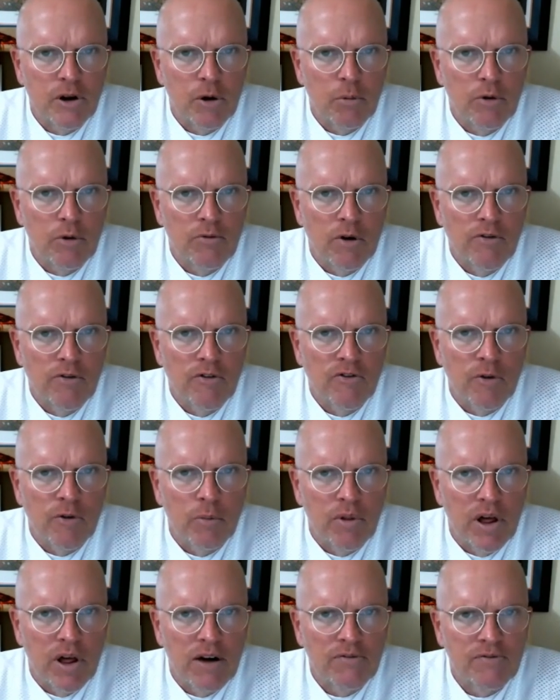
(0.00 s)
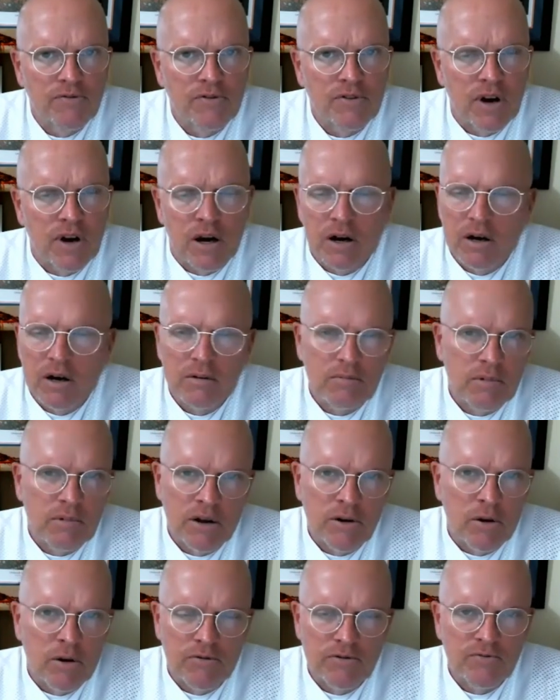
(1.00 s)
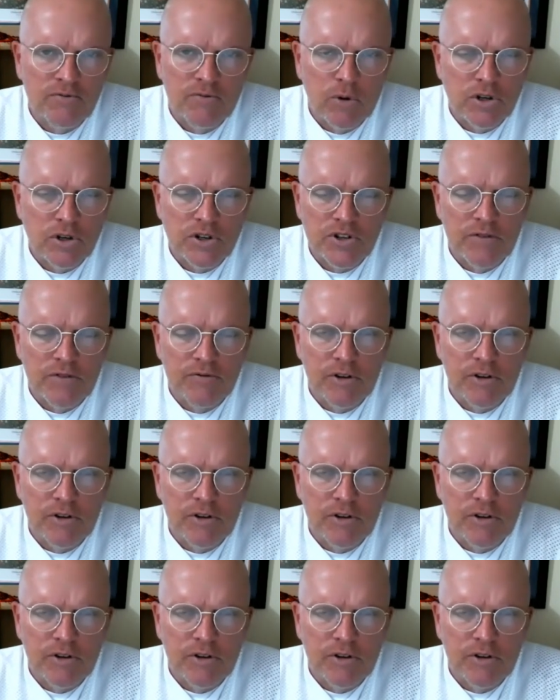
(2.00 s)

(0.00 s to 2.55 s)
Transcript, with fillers: He'll move over from left. Uh, I don't foresee